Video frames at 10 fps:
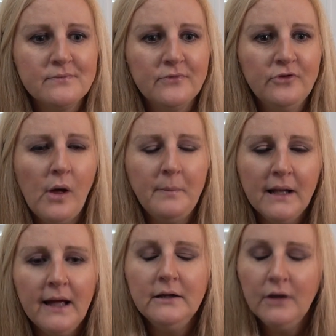So I'll be
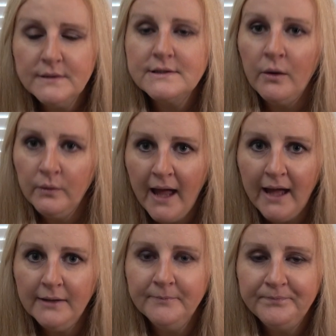like, no, it's
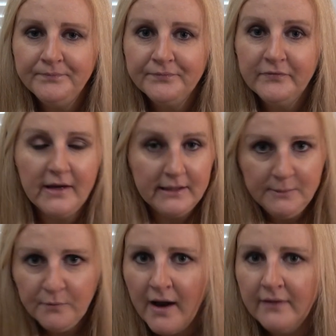okay. Take a
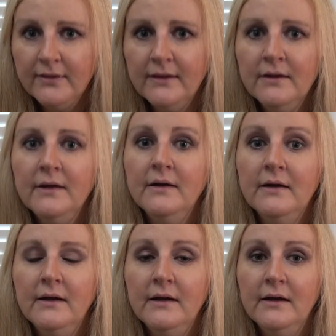deep breath.
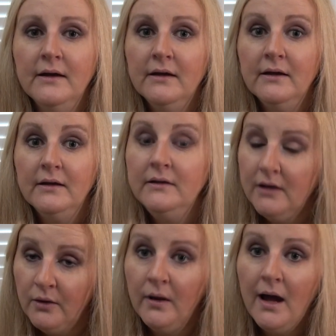
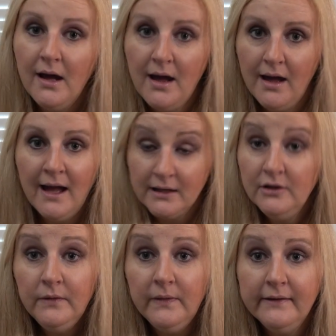I can
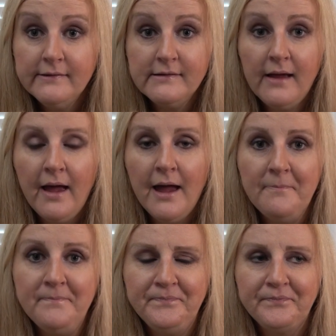do this.
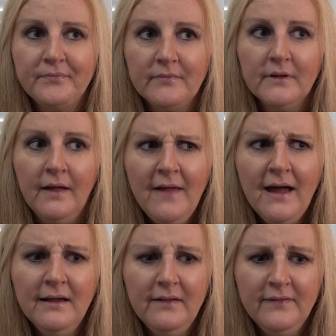And
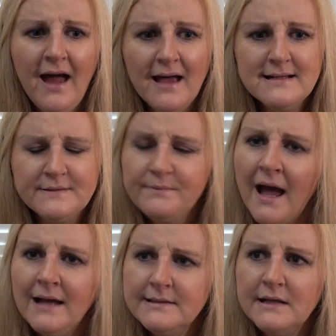that
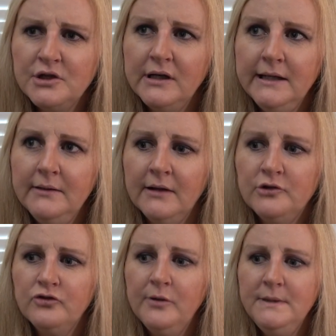has actually
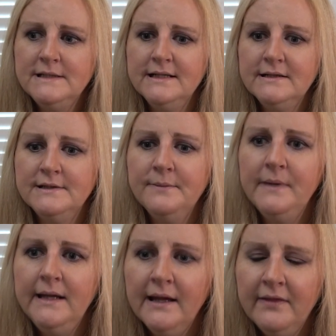attributed to
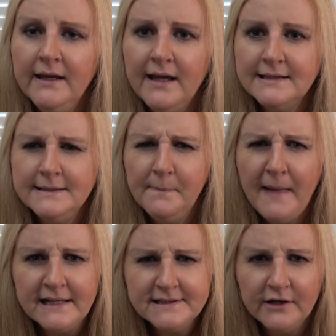me, I think, getting
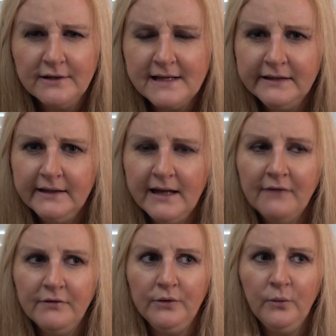better, because I did
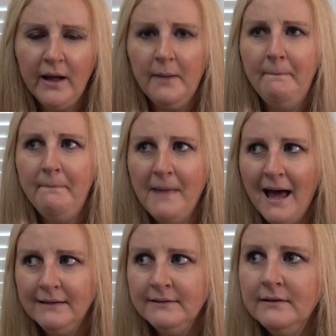have quite a
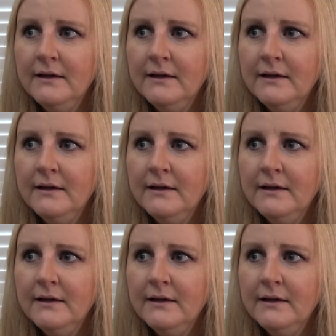bad